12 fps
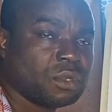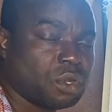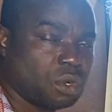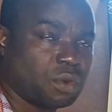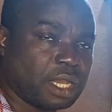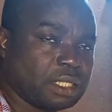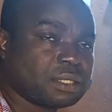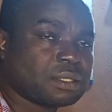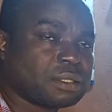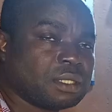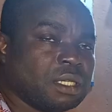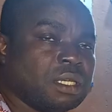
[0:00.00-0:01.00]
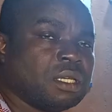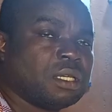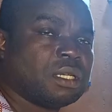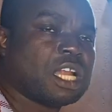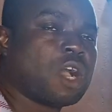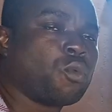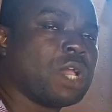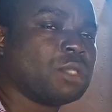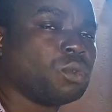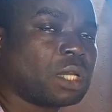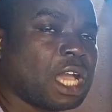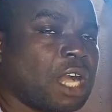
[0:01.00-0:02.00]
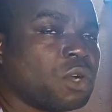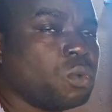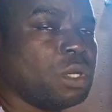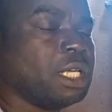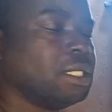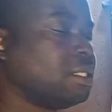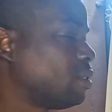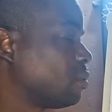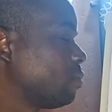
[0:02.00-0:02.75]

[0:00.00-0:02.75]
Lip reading: All right. Now, we are to calculate